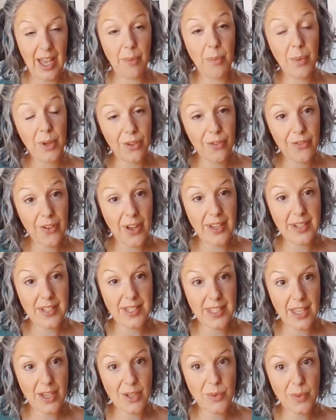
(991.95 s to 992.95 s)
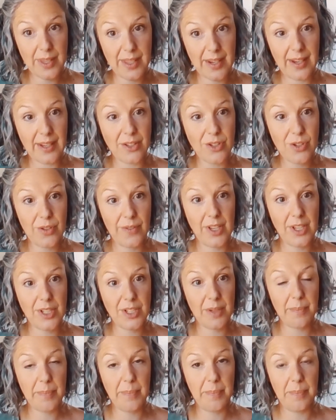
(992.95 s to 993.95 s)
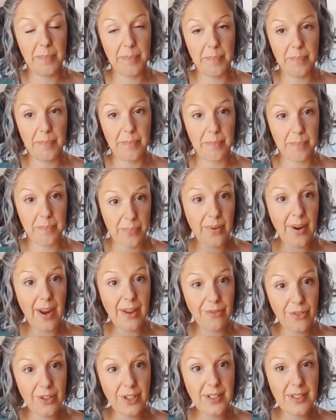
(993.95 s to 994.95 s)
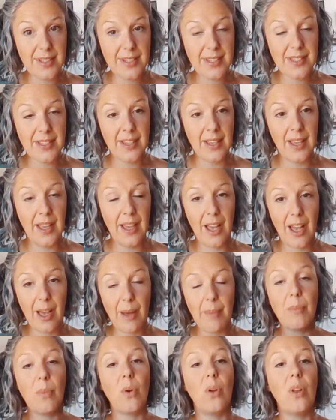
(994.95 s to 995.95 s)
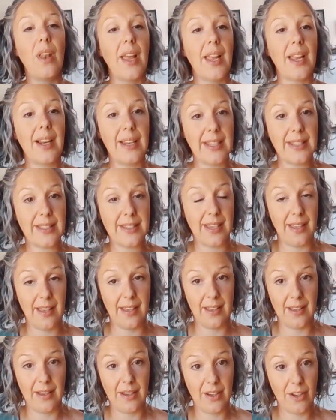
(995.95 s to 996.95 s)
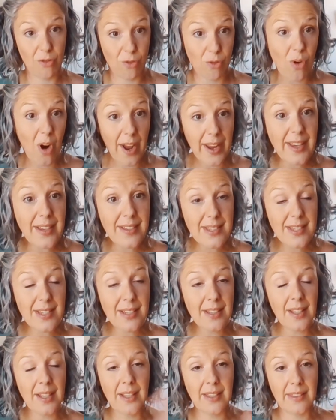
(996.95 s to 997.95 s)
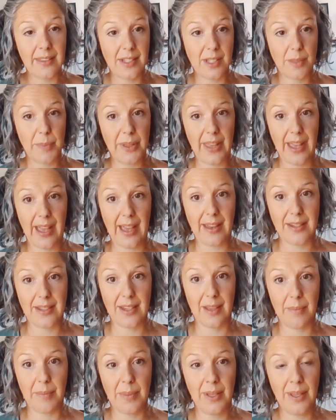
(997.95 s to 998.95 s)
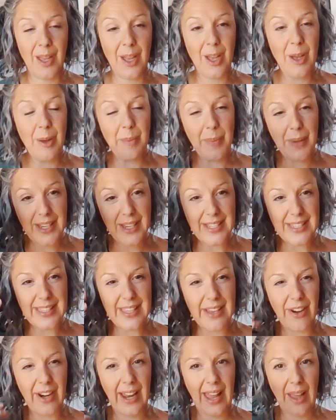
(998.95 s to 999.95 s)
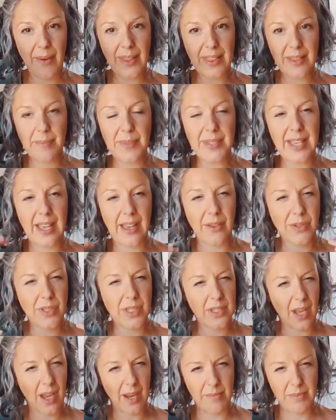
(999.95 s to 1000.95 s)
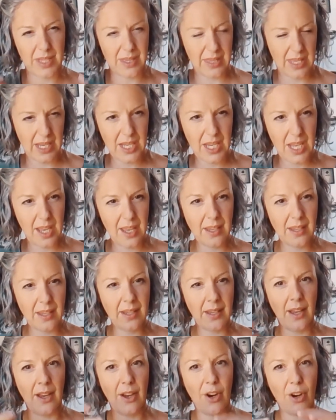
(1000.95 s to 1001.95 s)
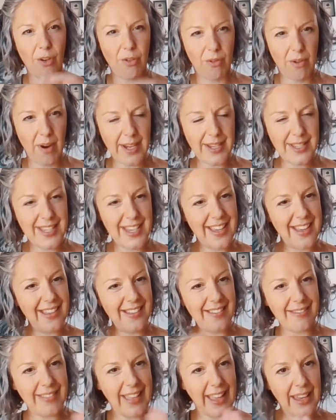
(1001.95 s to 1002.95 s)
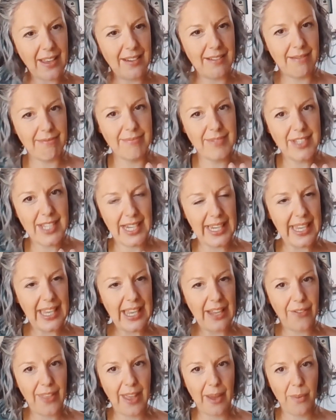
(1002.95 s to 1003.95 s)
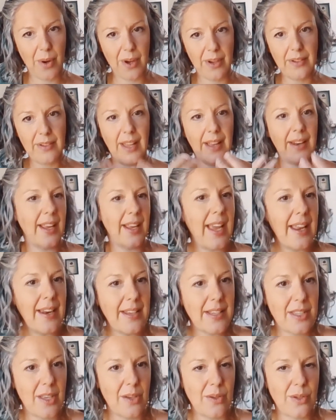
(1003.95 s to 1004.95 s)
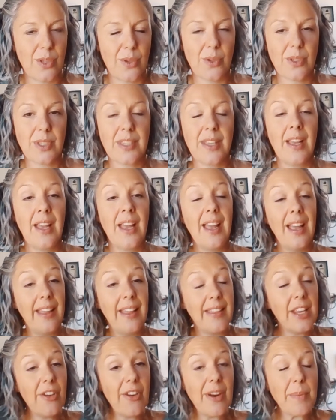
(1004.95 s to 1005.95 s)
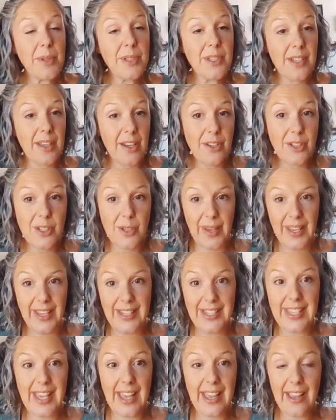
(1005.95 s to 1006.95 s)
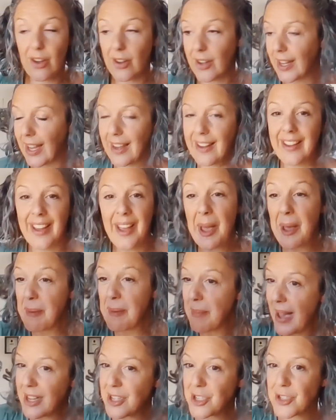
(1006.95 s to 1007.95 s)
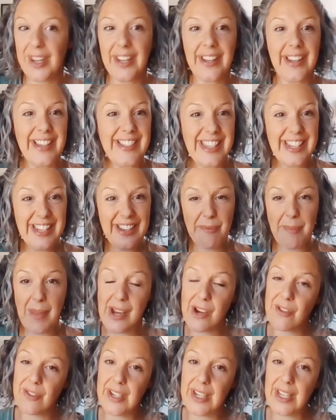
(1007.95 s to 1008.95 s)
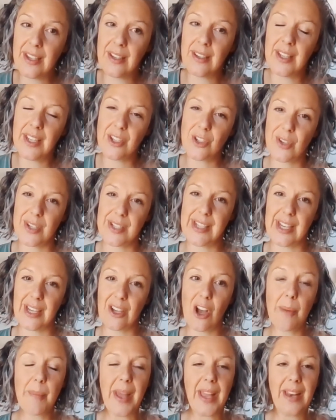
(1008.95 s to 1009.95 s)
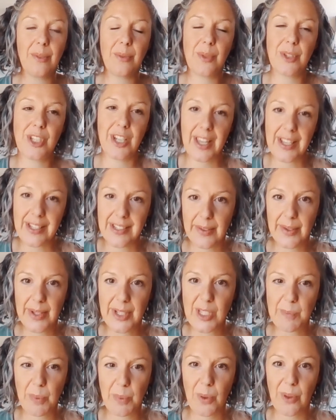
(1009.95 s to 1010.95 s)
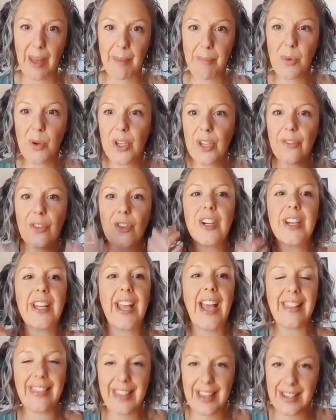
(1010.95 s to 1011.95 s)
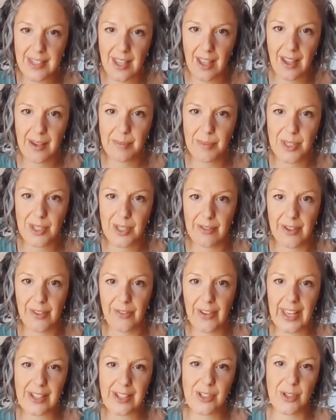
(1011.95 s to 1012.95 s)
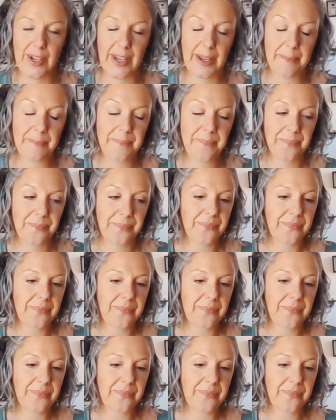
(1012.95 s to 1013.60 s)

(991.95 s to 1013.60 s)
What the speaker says: And what you'll find is those with an introversion preference are more likely to write than to put their hand up, because they're allowing themselves the time to think it, write it, they can delete if they want. And again, it's those thoughts. And then you're able to go to it and say, okay, Patric, I've seen you made a really interesting comment. Would you like to explore that more? You've already had that time to reflect on it.